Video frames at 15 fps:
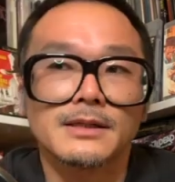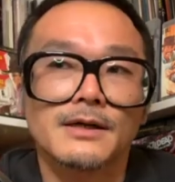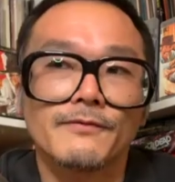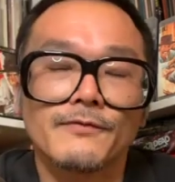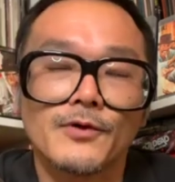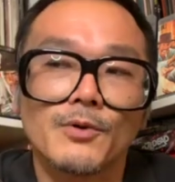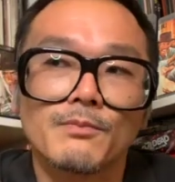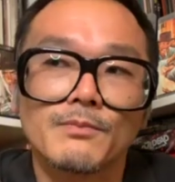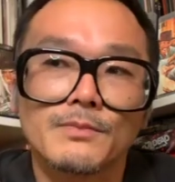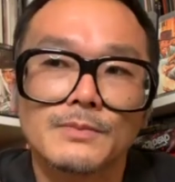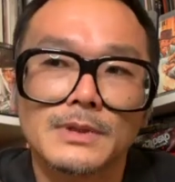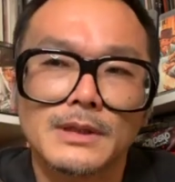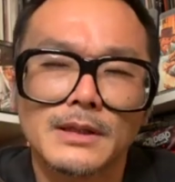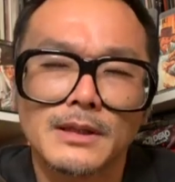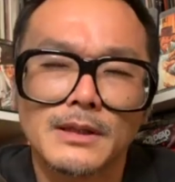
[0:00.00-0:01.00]
film
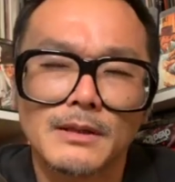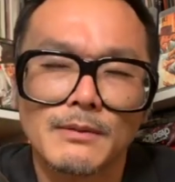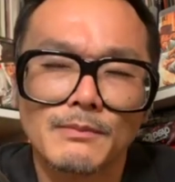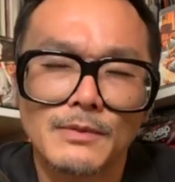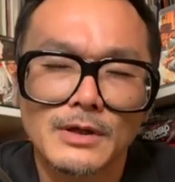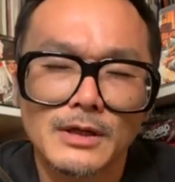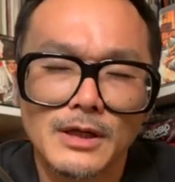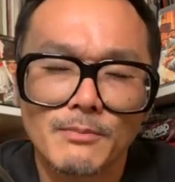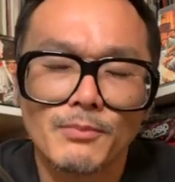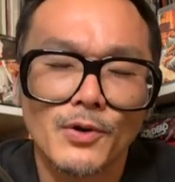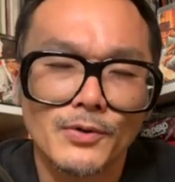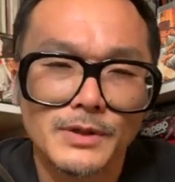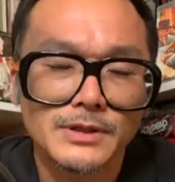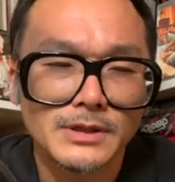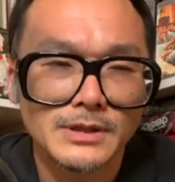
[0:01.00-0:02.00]

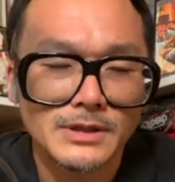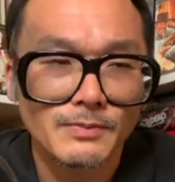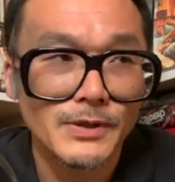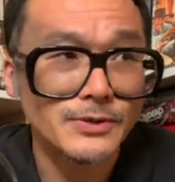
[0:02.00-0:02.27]
component displays,